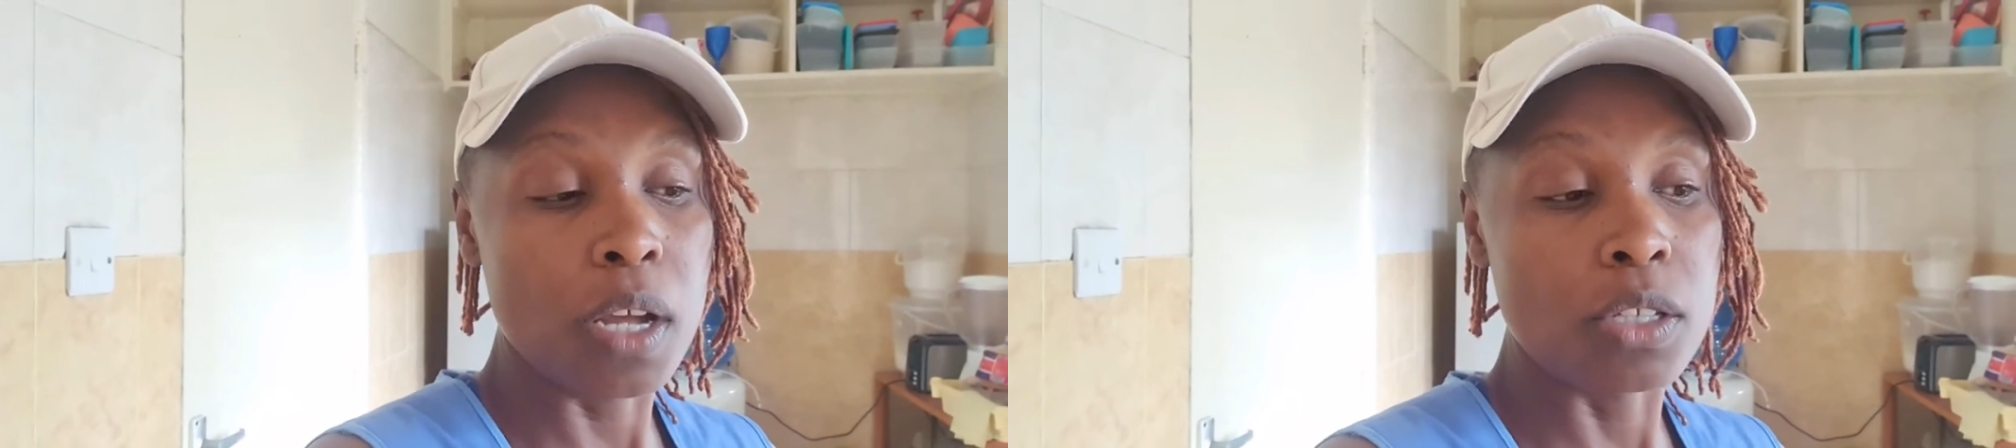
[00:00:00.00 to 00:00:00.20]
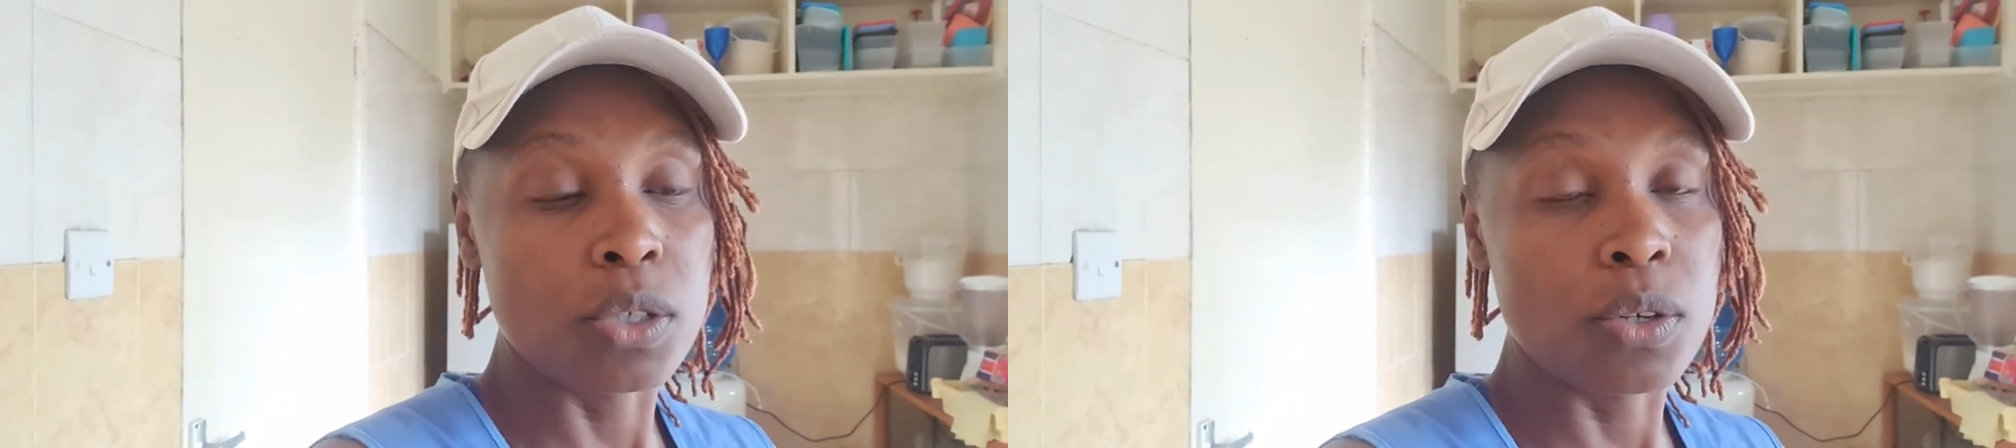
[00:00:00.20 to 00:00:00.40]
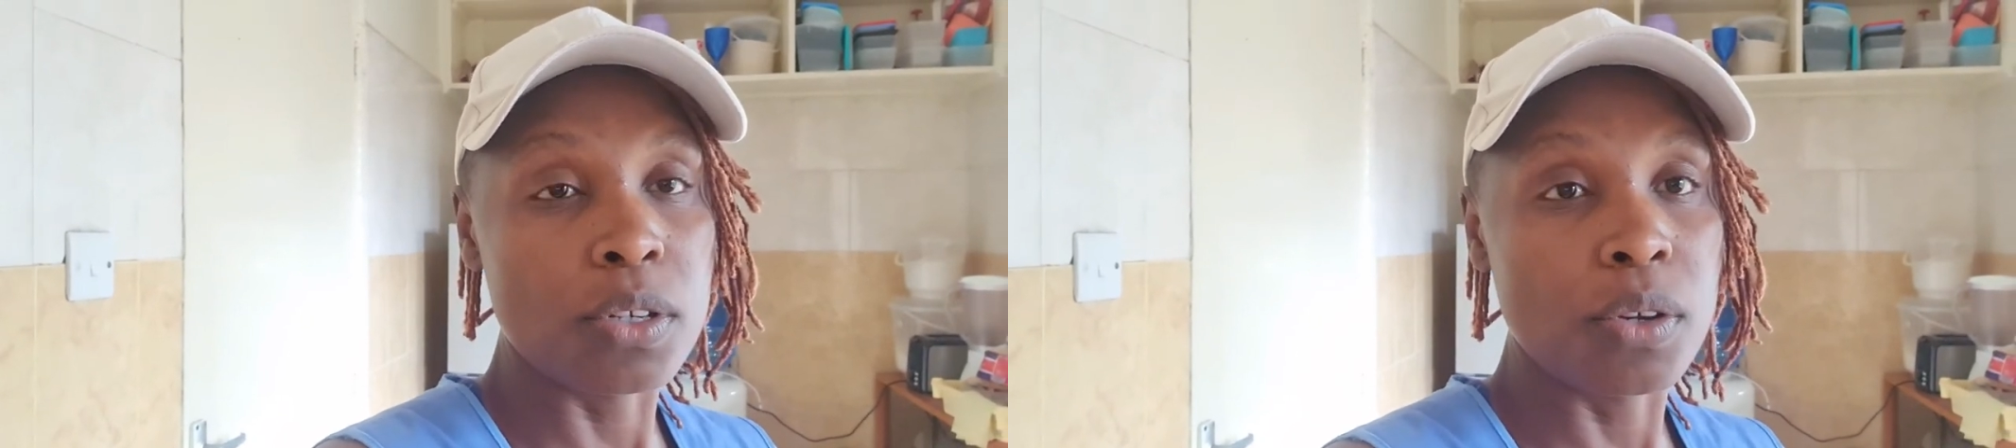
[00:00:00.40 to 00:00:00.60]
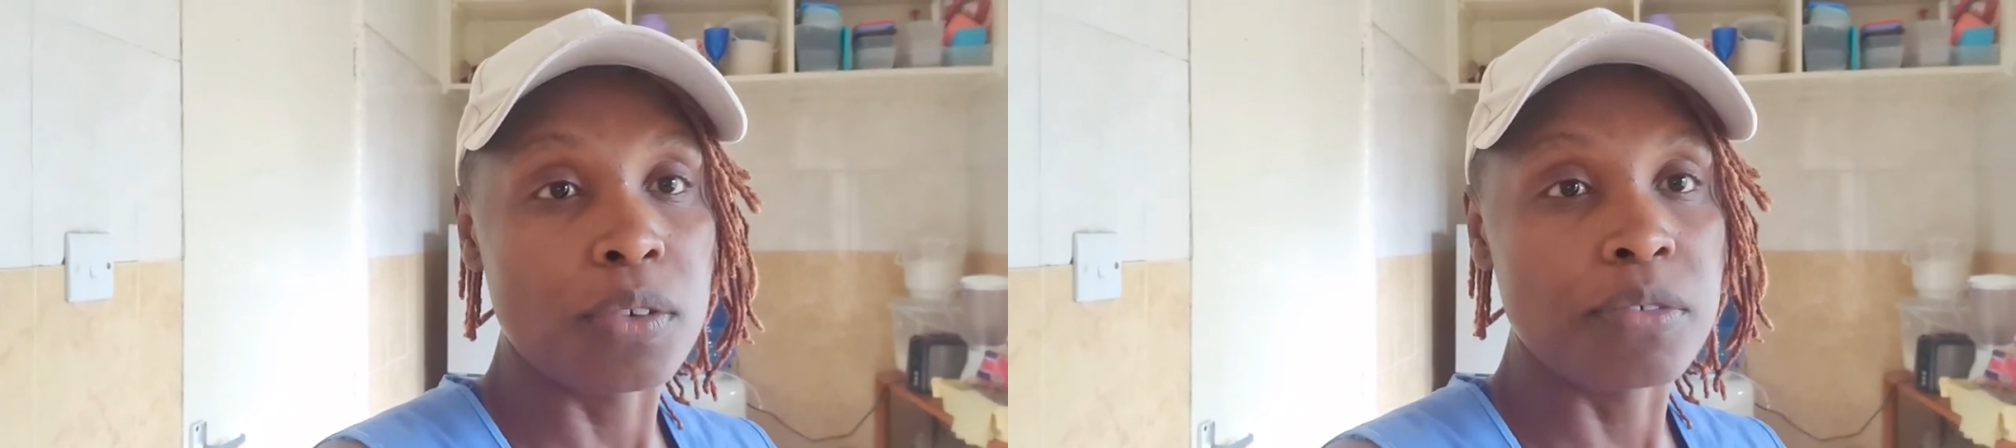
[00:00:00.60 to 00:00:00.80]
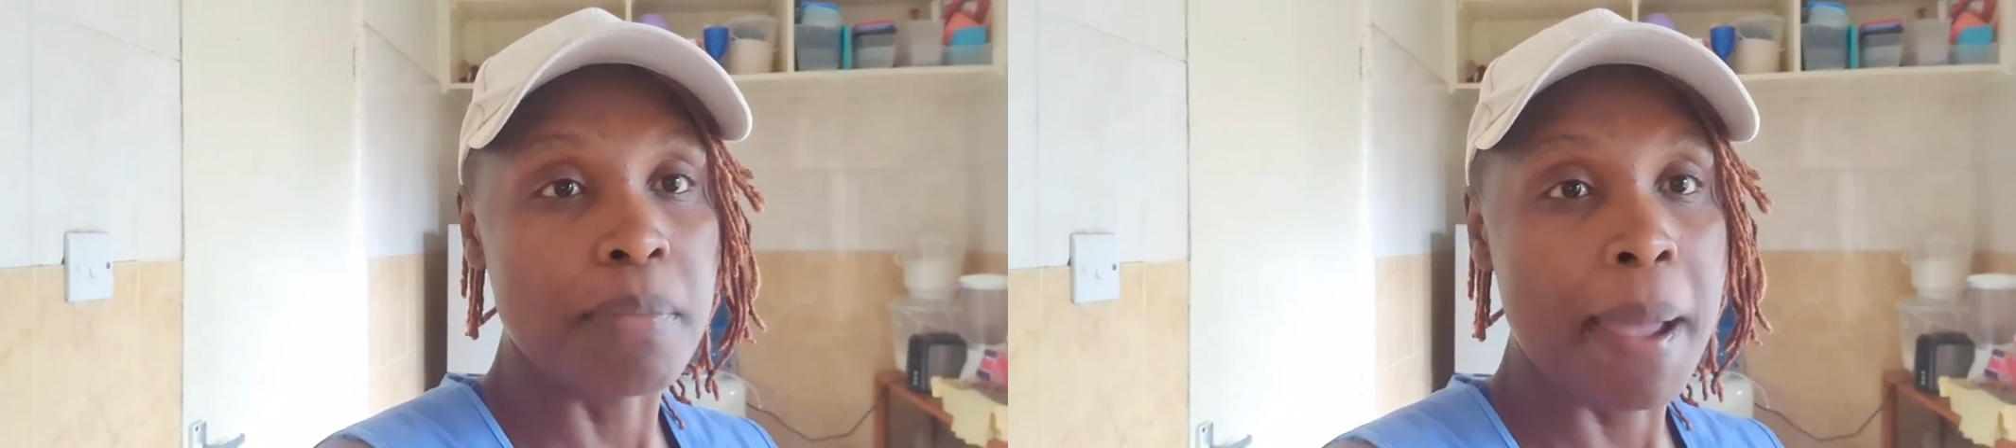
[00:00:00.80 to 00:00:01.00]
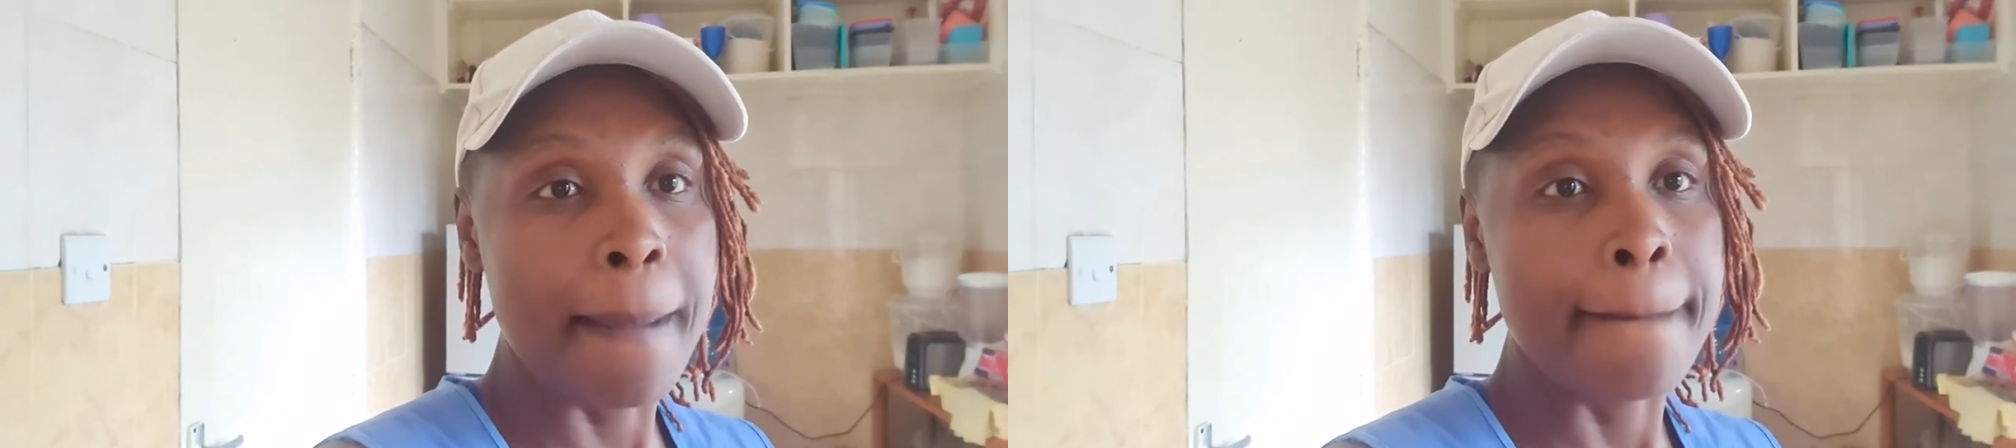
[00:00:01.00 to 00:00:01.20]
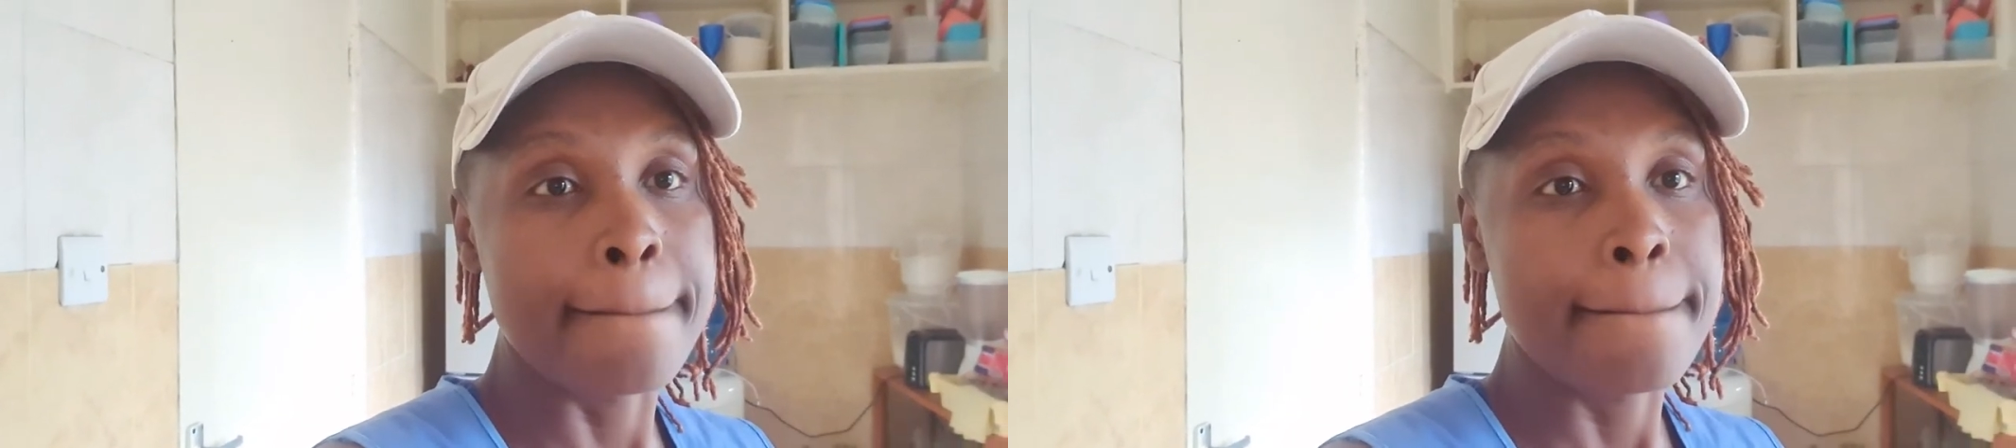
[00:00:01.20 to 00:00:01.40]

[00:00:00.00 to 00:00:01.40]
a story of my